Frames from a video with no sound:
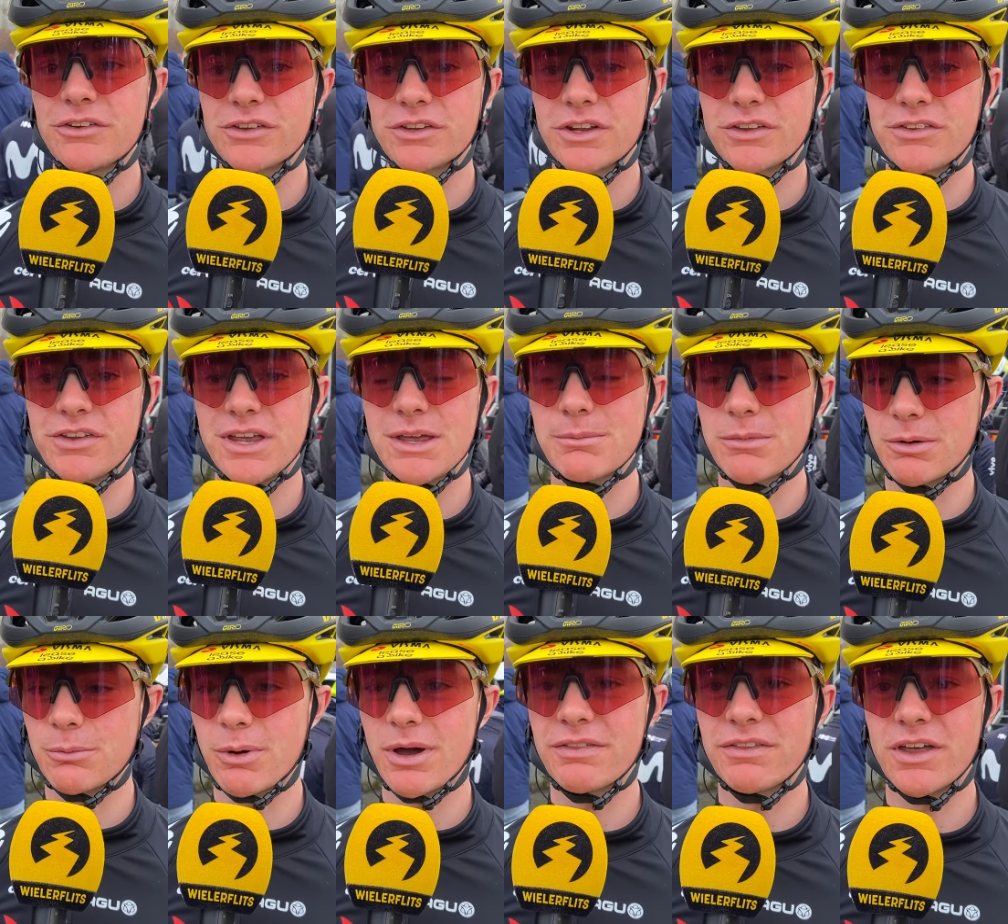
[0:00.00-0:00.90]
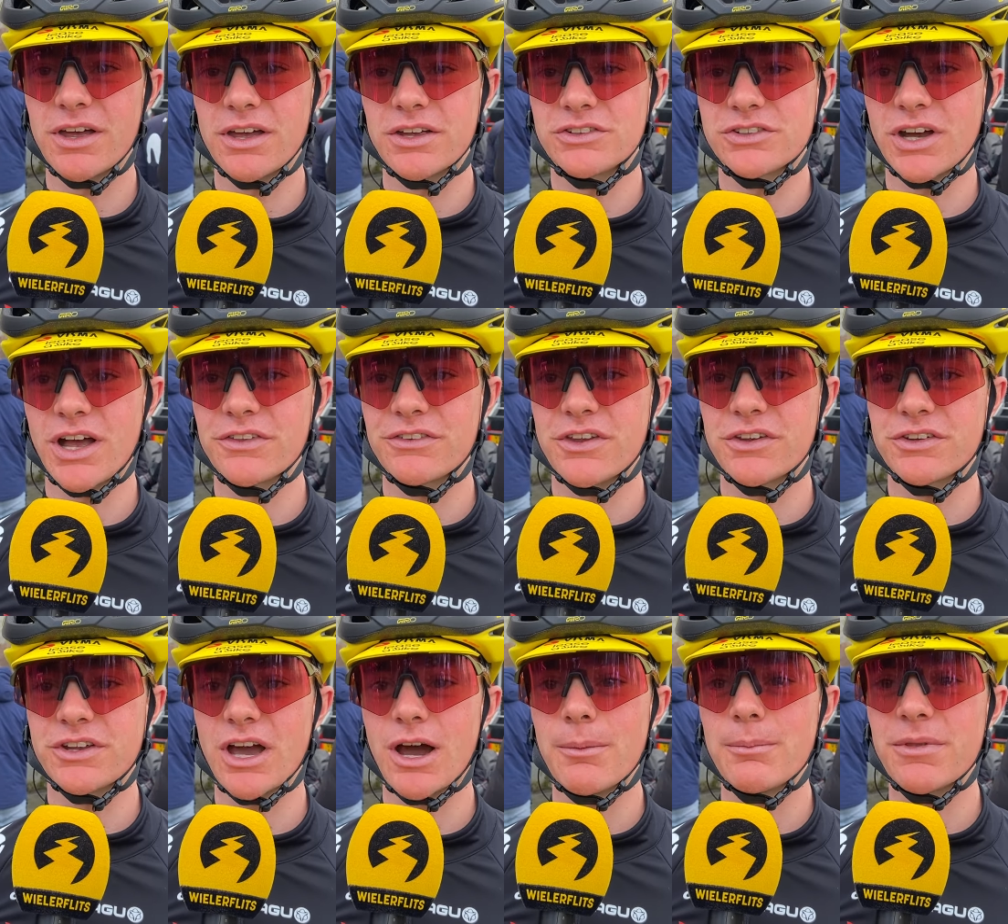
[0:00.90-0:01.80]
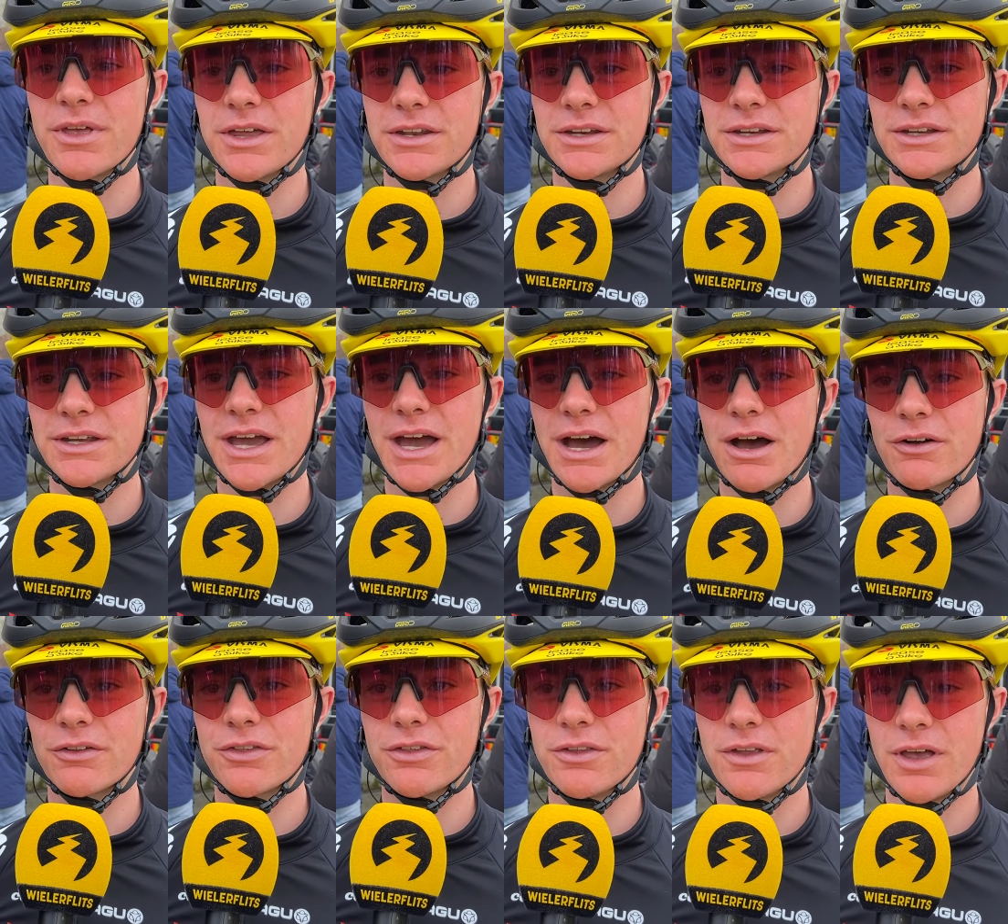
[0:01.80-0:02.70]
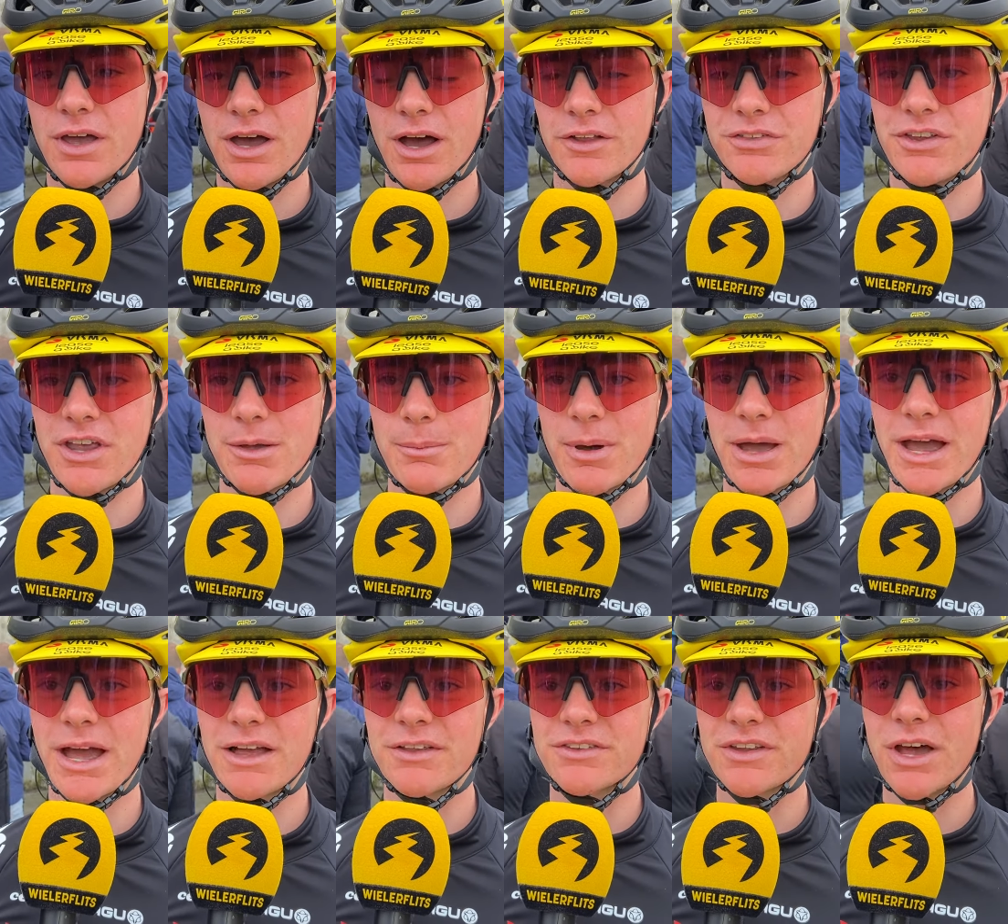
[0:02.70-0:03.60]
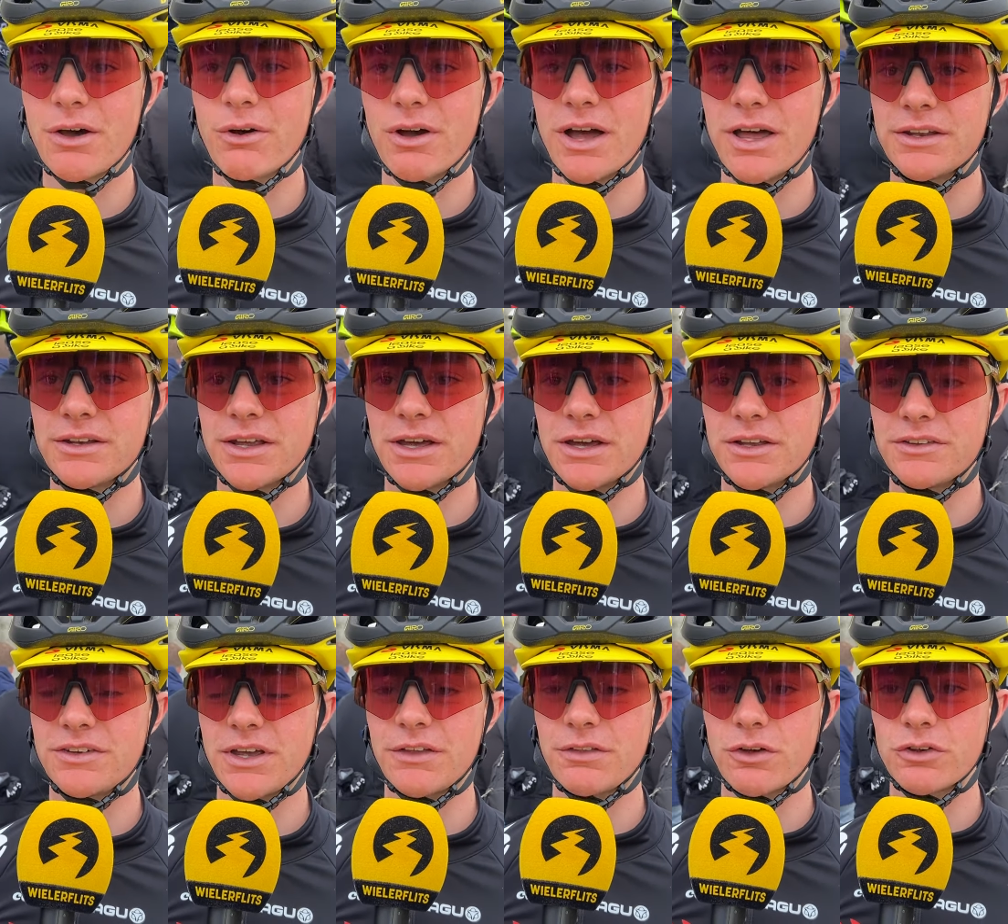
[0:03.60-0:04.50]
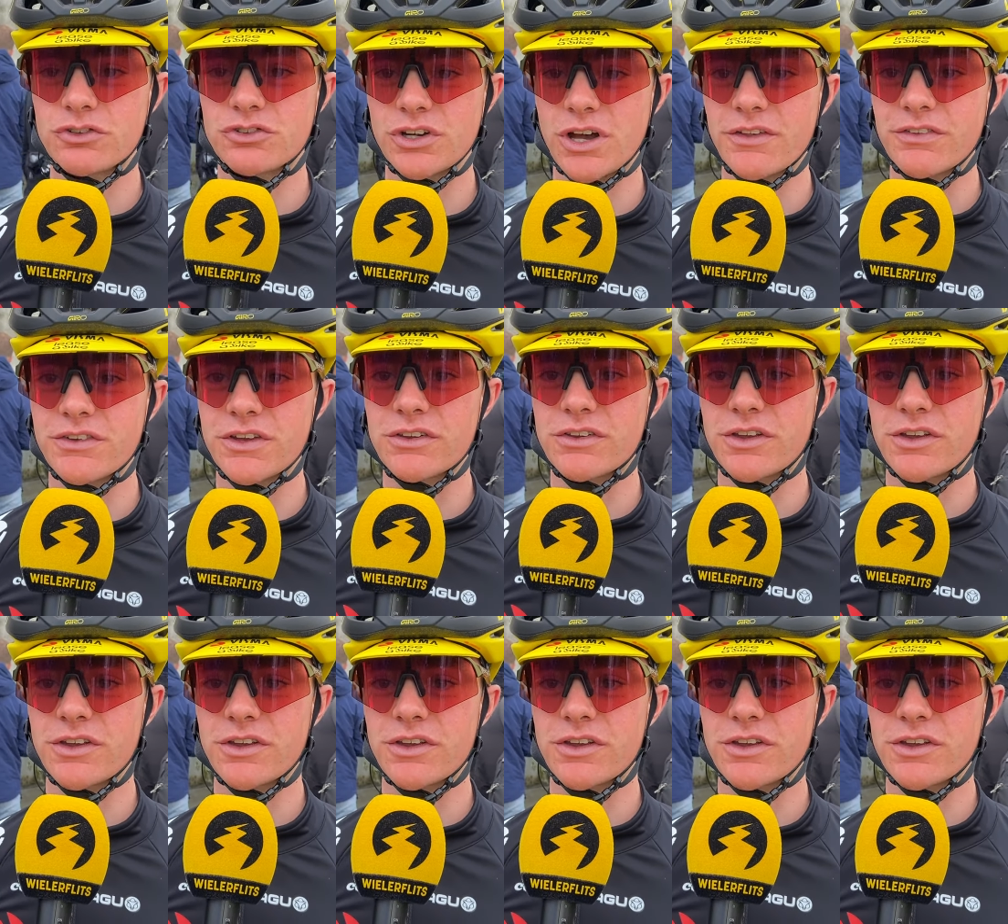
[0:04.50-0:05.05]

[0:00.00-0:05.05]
in the team. And when the chances come, then yeah, I'll take my hands out and take those chances.